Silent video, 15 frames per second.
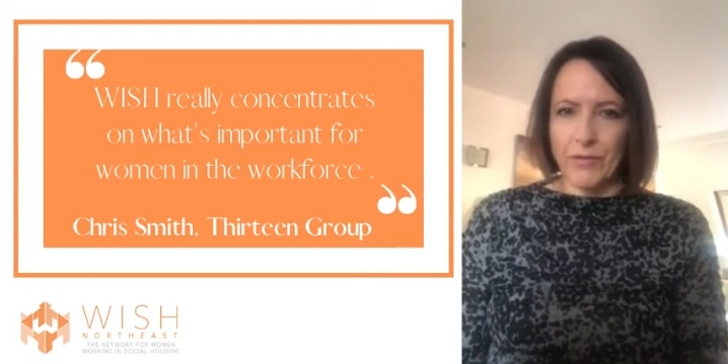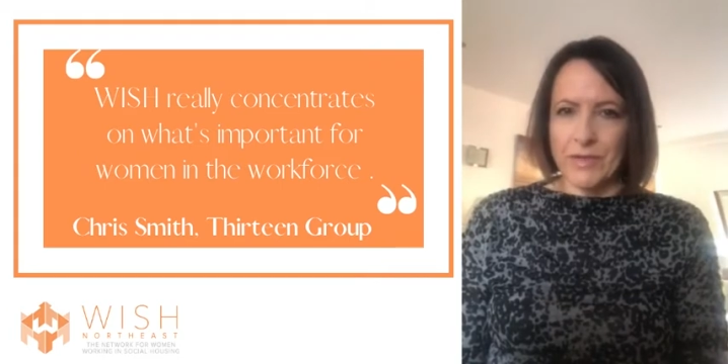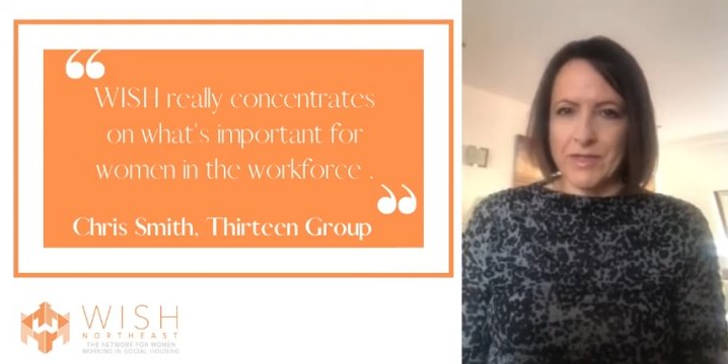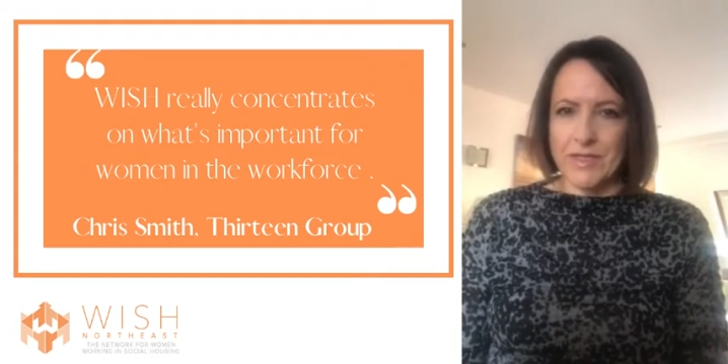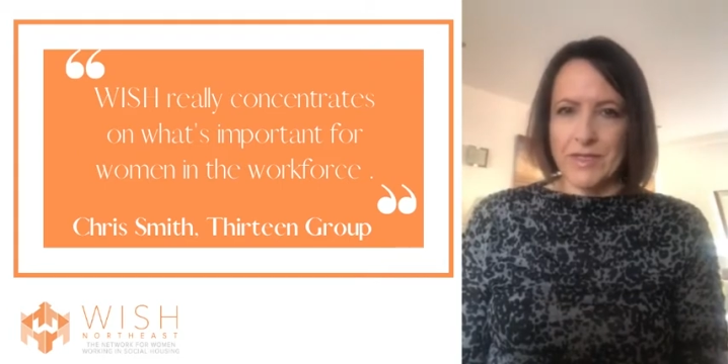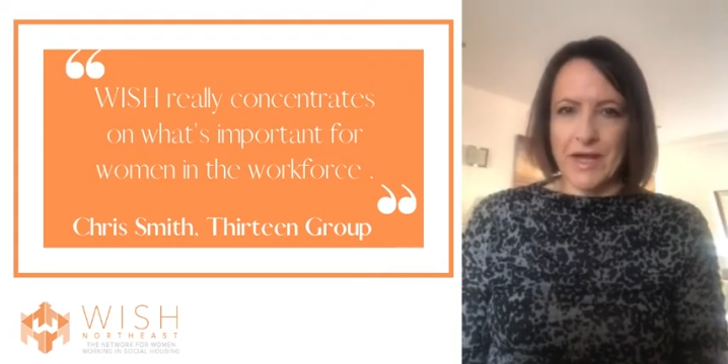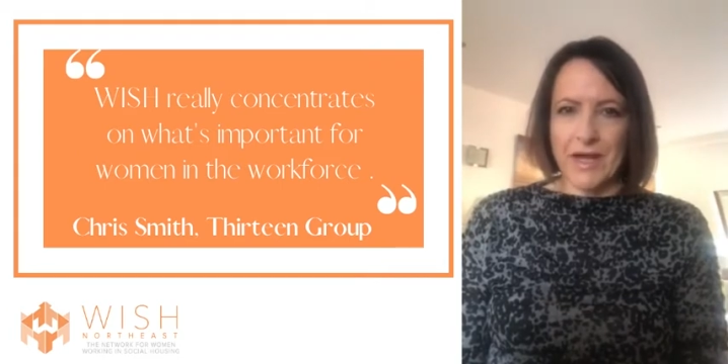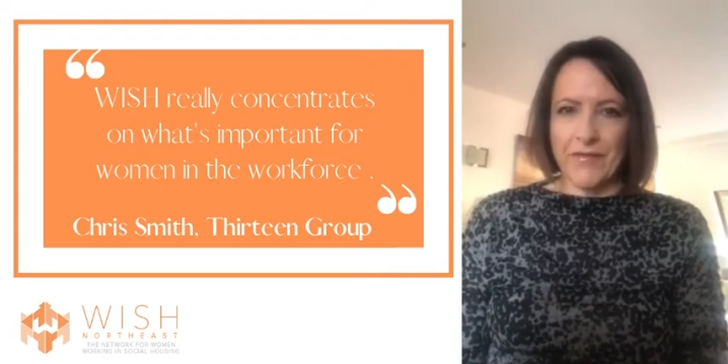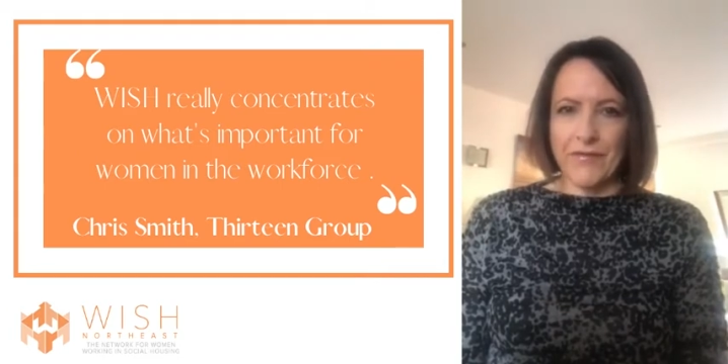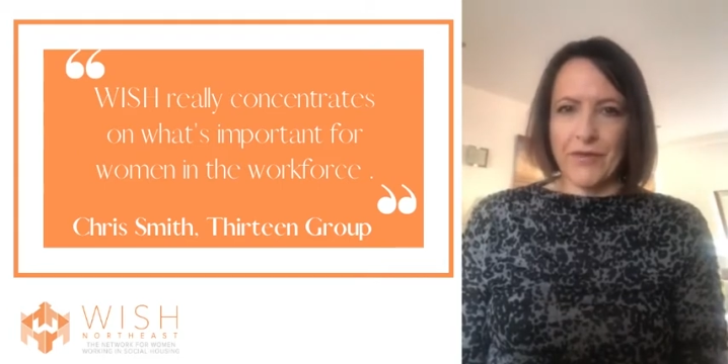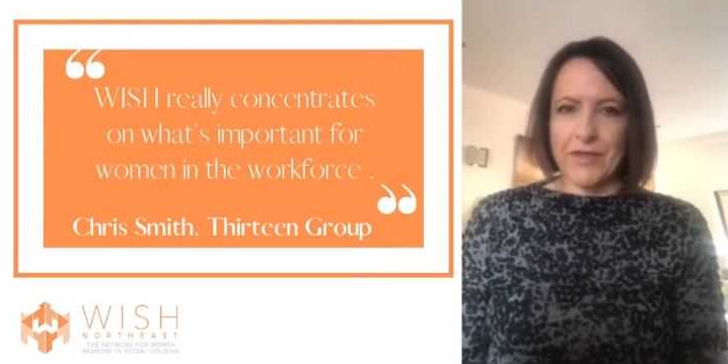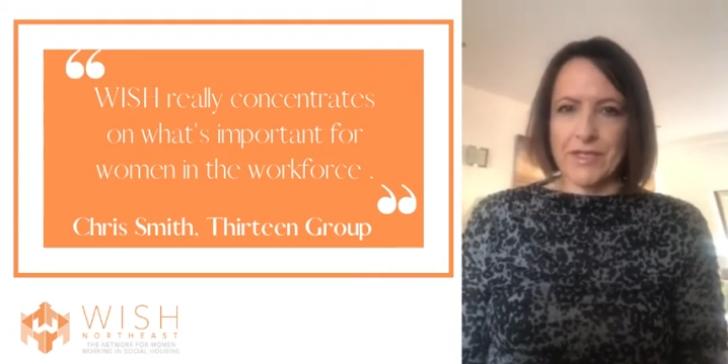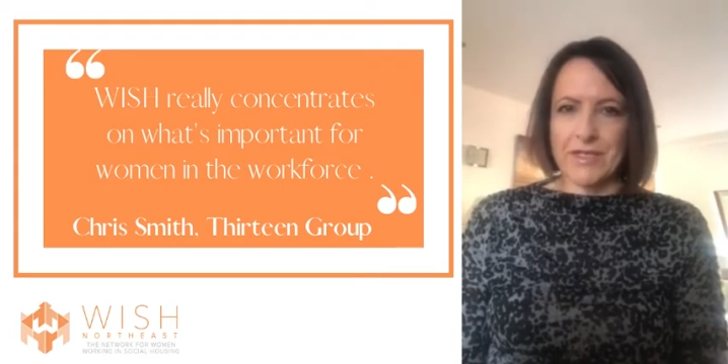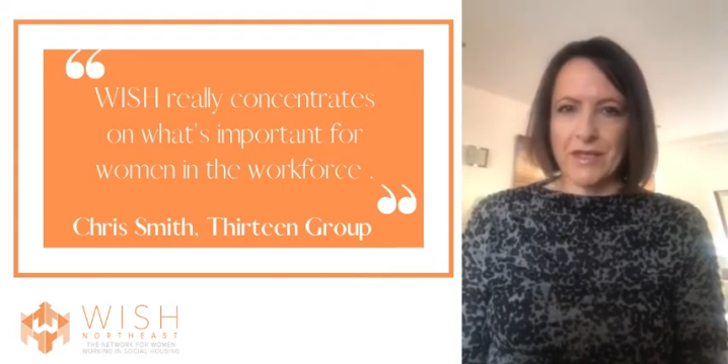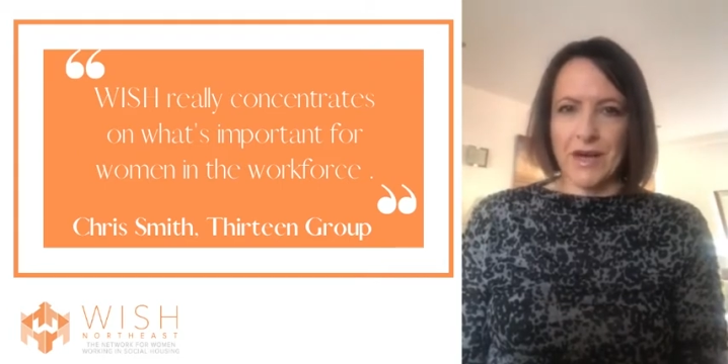was
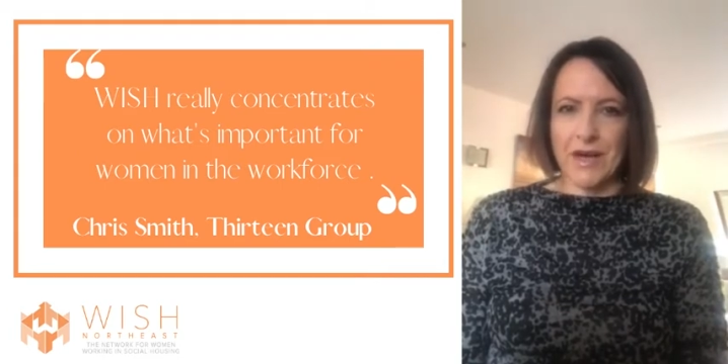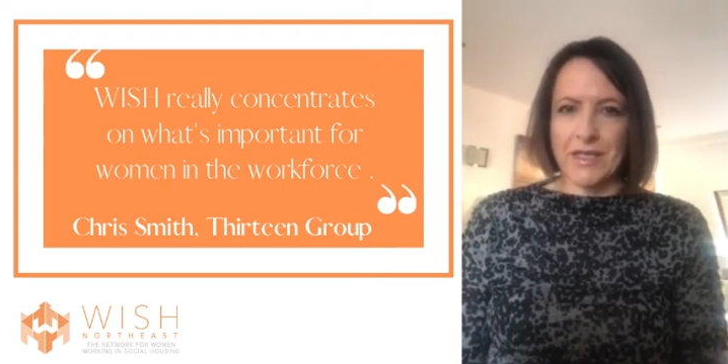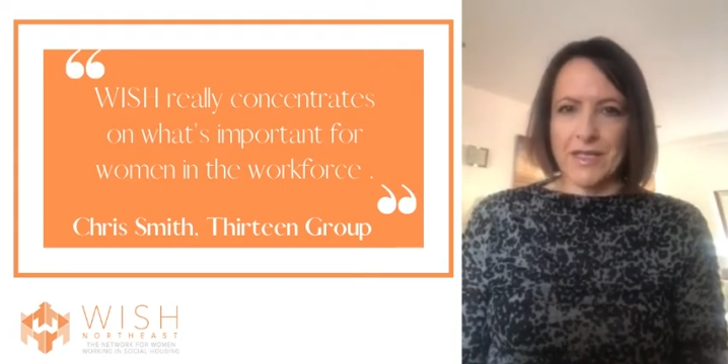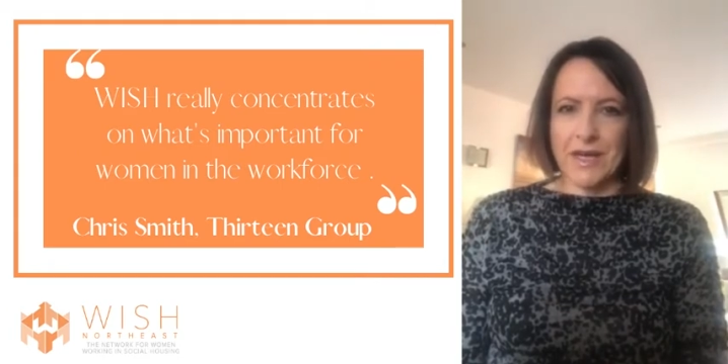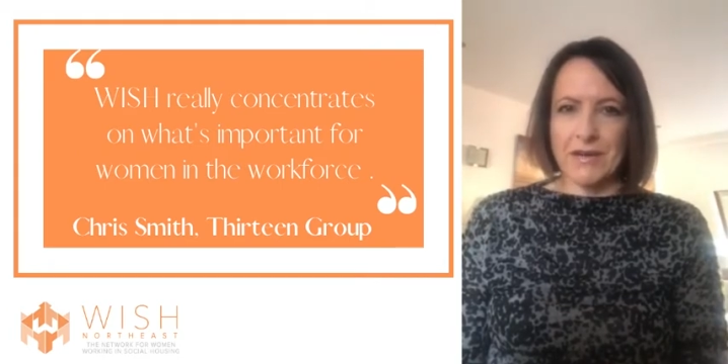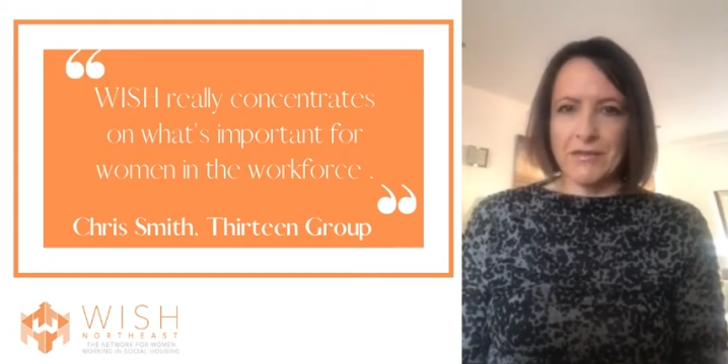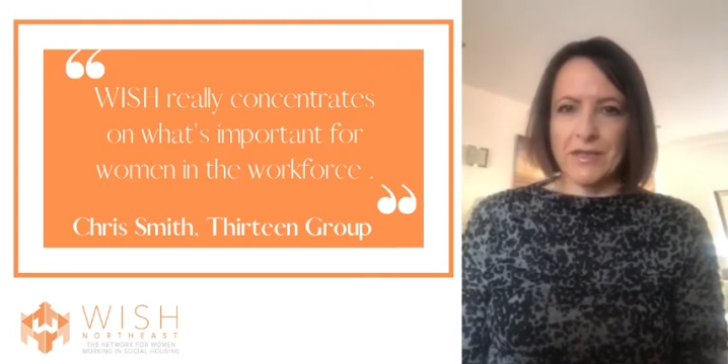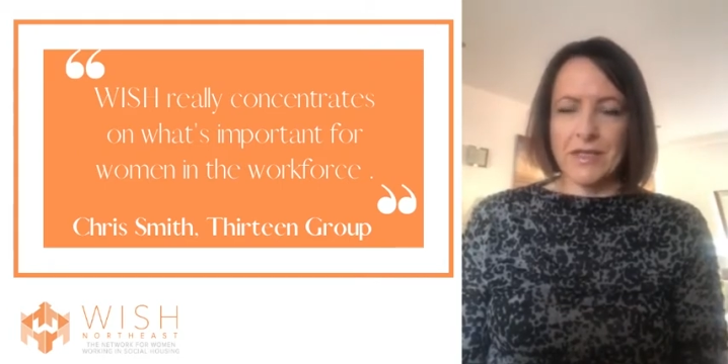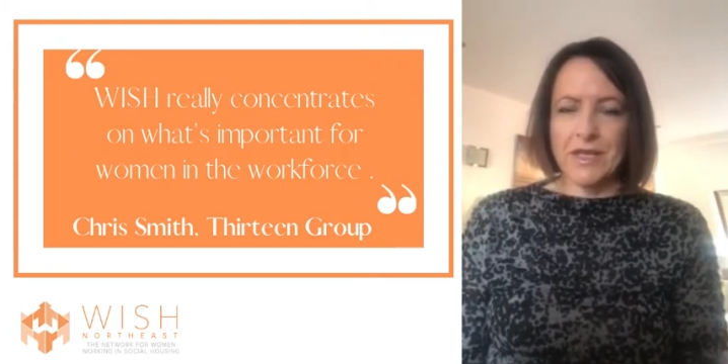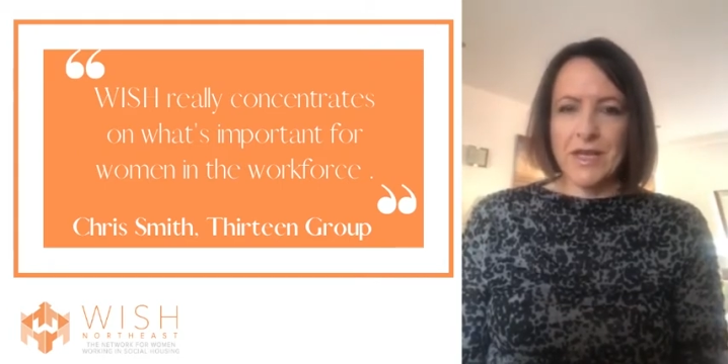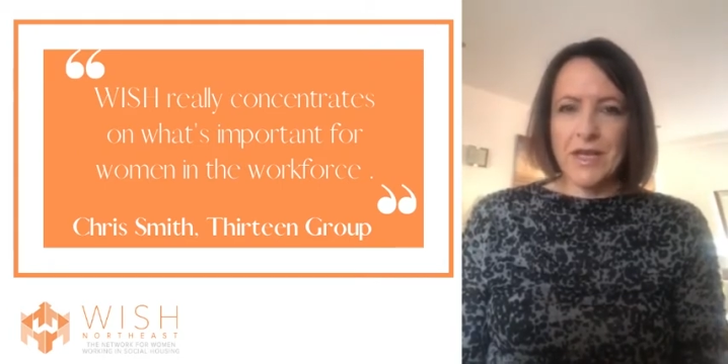first started out.